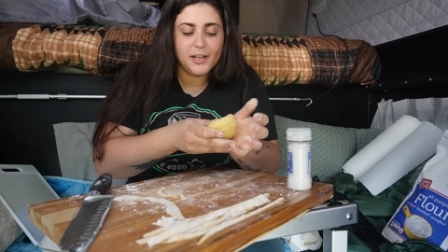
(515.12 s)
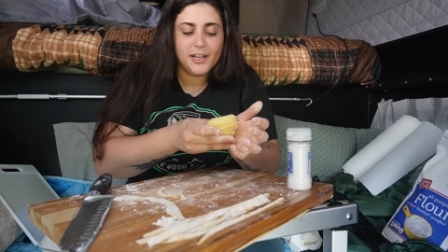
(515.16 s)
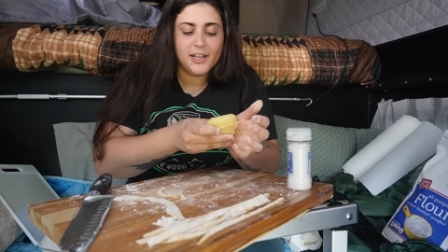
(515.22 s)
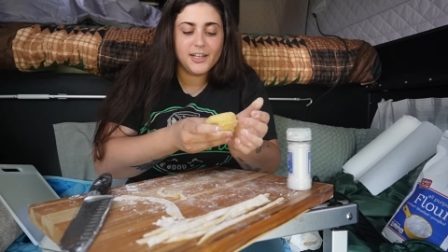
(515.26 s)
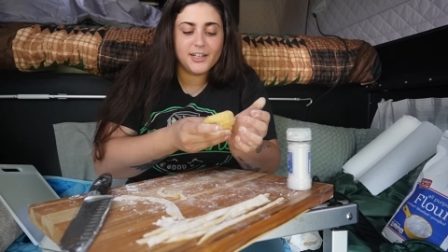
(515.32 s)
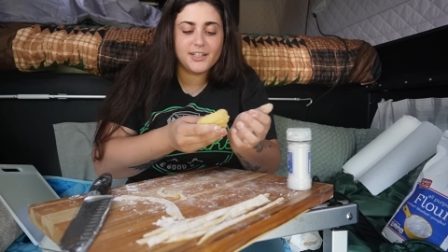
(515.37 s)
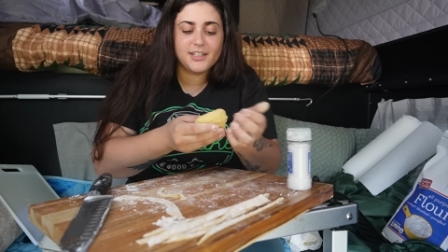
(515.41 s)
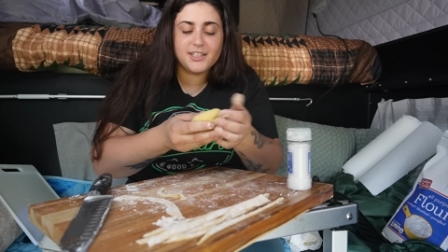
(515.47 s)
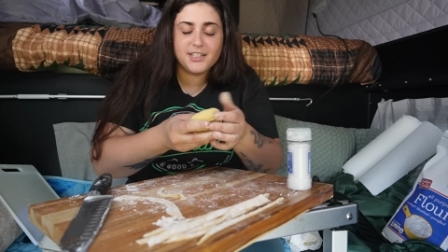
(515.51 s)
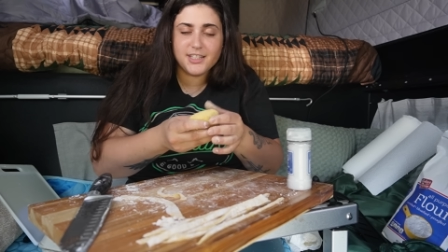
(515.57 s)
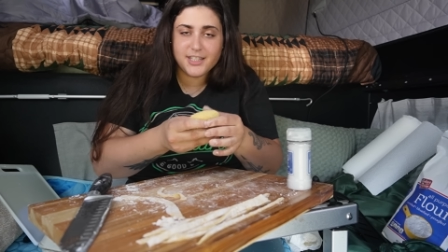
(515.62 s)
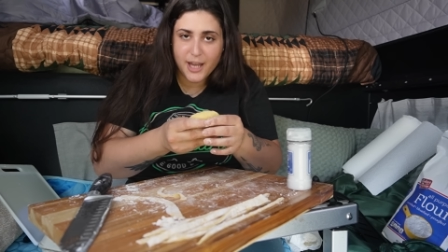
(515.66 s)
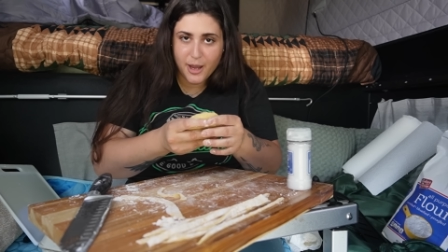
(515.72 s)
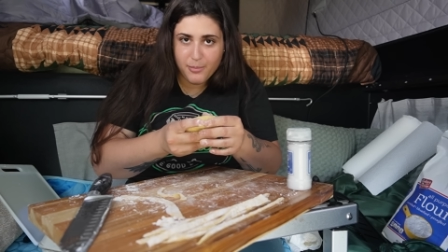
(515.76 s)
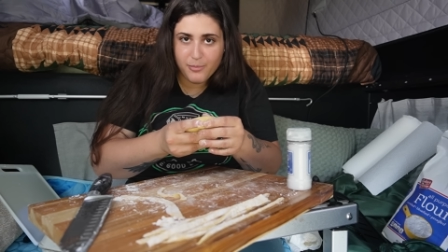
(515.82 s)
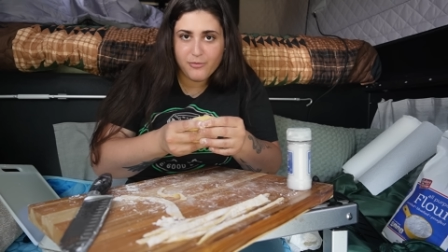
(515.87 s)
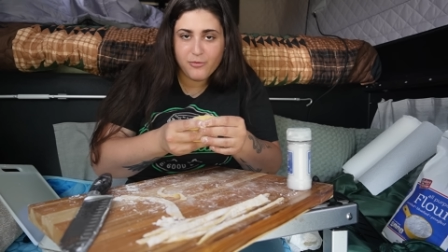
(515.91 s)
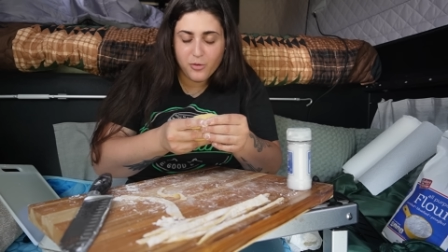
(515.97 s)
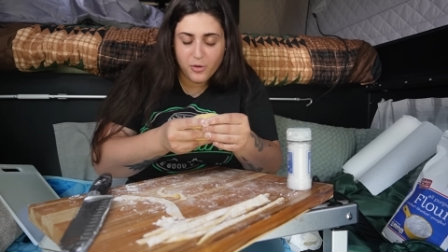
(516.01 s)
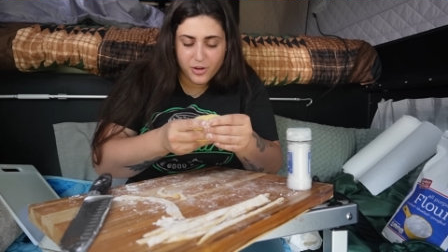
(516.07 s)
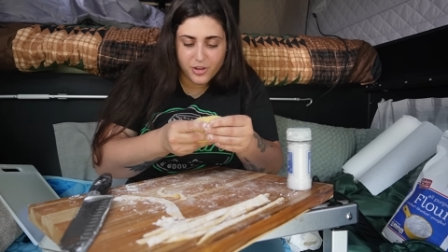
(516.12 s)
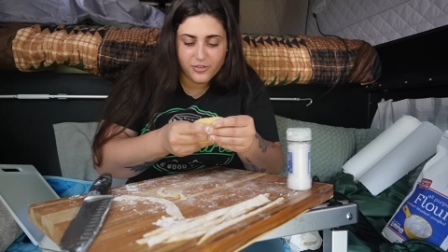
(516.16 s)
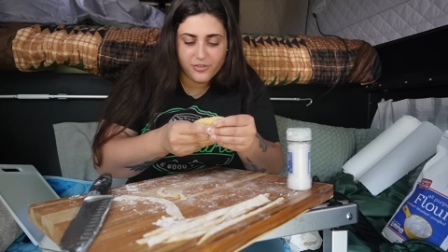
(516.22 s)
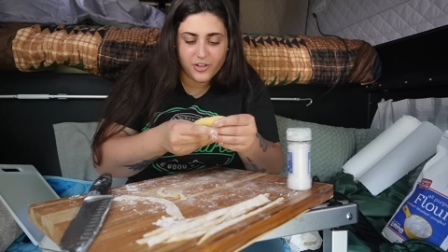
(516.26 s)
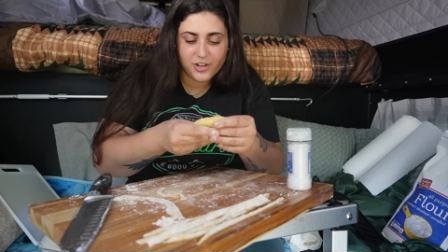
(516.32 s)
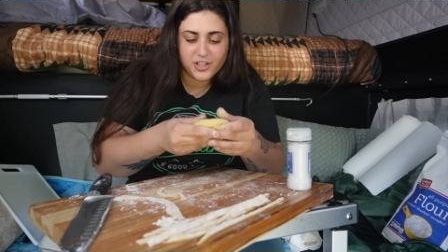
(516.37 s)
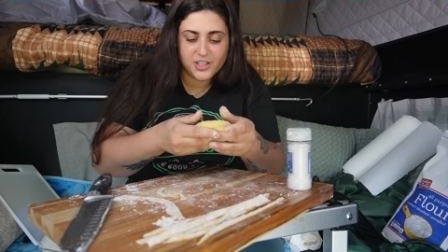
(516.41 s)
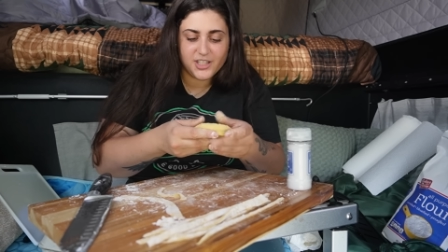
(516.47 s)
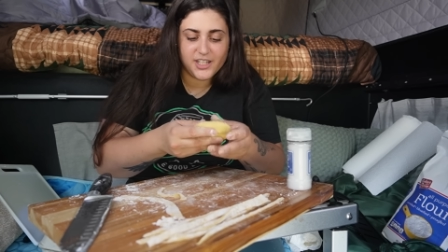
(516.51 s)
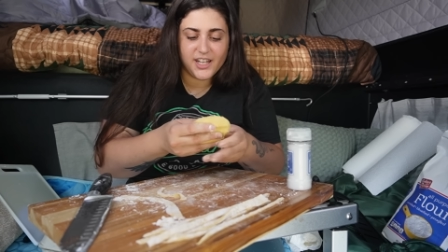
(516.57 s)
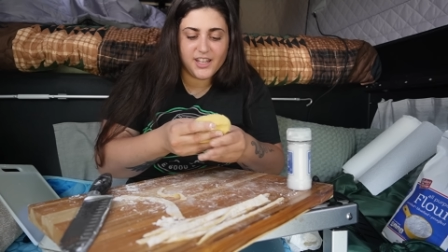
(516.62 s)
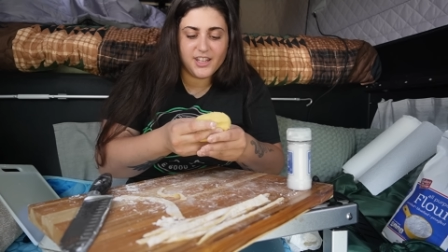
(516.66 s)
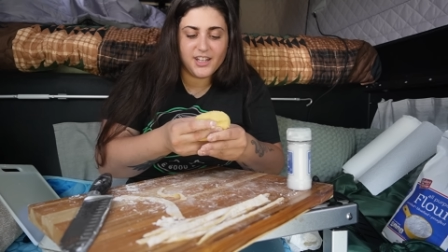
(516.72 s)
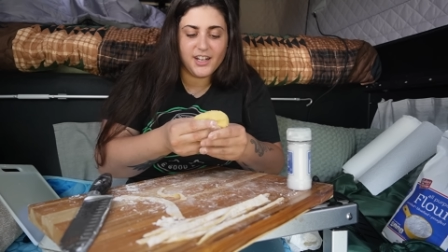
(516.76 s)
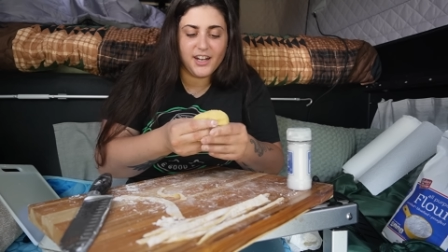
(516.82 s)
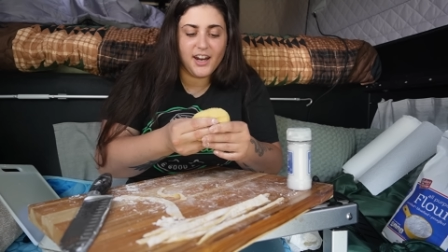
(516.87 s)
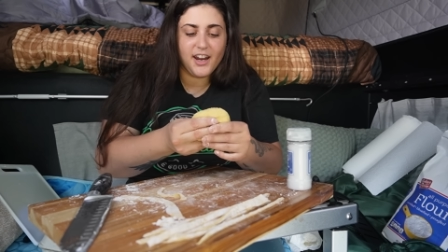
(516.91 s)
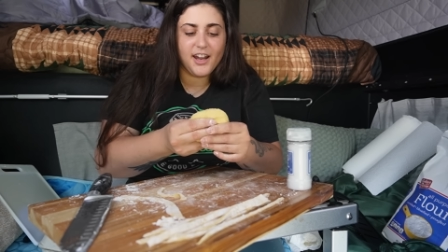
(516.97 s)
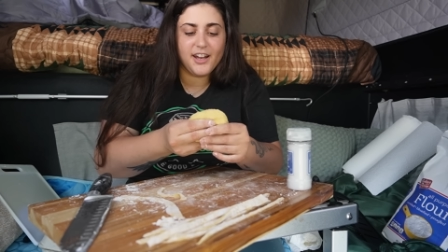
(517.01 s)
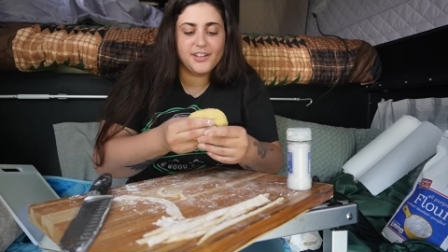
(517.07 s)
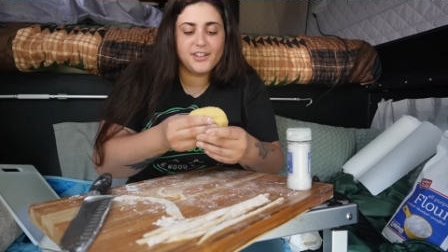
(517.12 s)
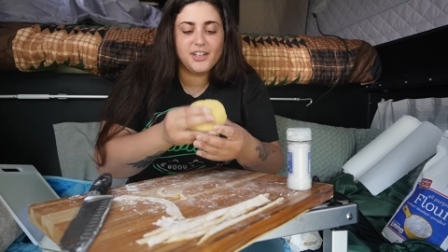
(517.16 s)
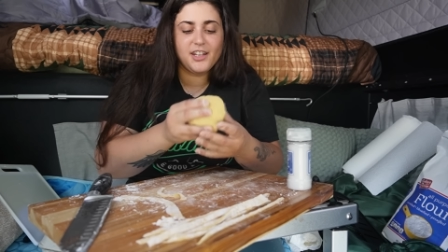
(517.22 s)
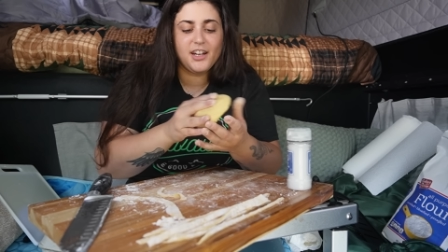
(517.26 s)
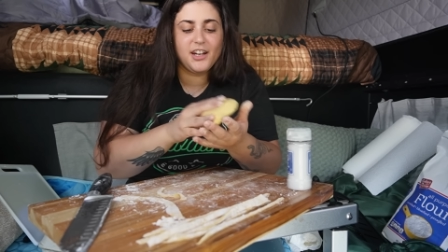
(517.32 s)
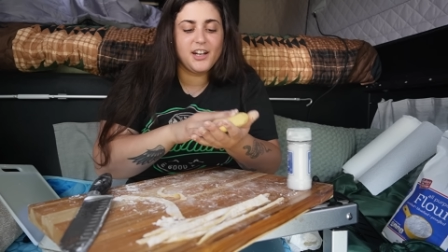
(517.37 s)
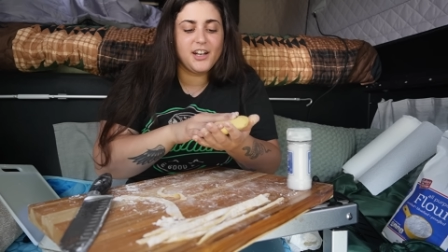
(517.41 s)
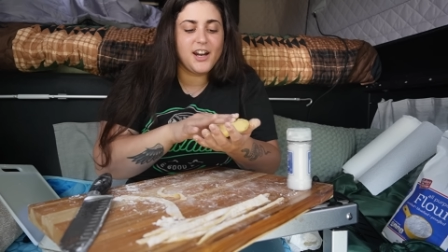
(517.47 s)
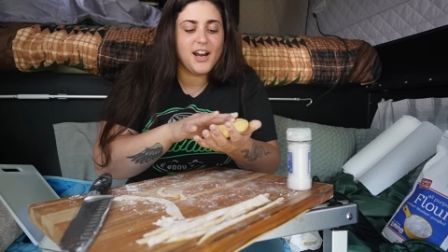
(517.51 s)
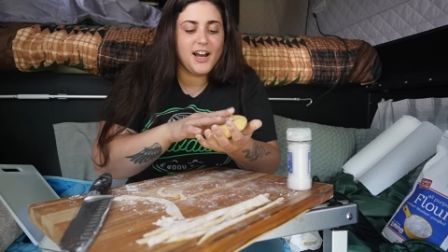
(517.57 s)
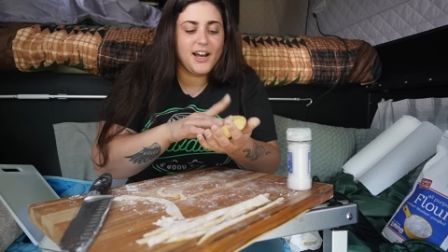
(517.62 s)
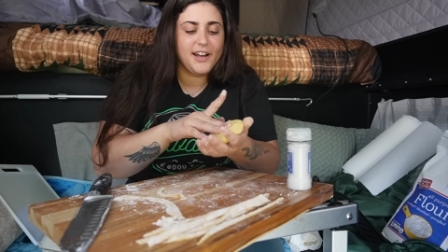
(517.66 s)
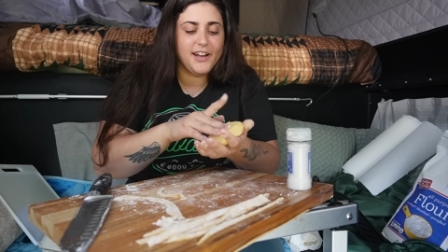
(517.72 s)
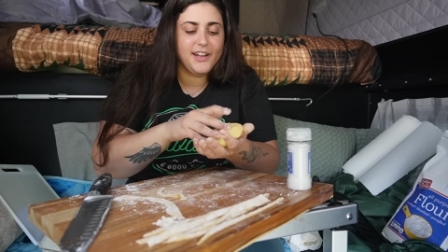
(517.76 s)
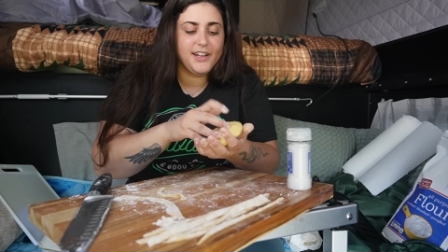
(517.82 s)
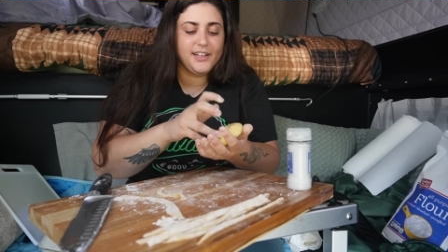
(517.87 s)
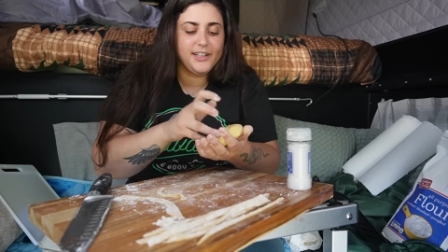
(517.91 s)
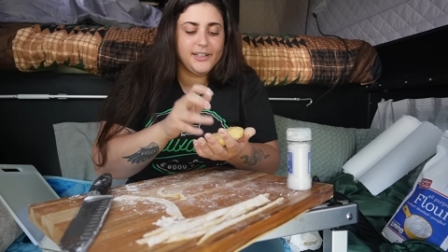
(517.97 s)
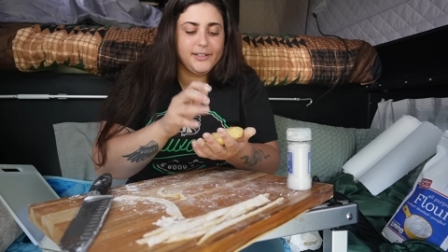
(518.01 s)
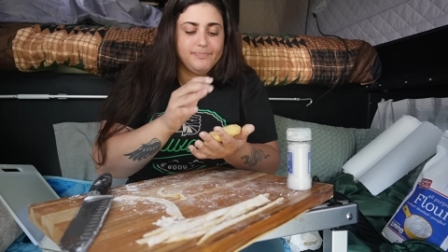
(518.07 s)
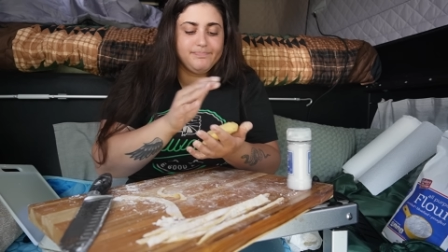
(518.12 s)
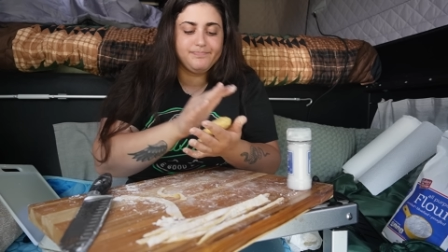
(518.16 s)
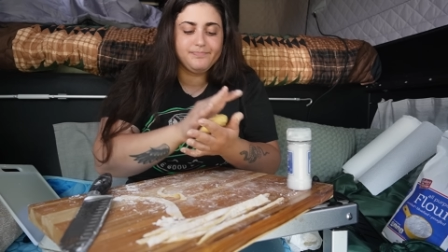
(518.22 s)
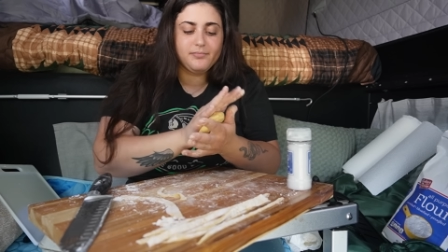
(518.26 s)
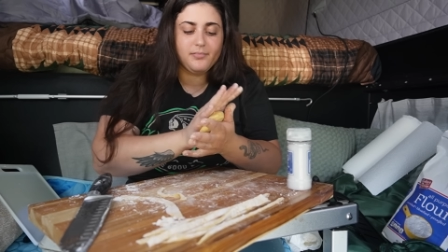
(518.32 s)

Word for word: Except for the first day that I got there, I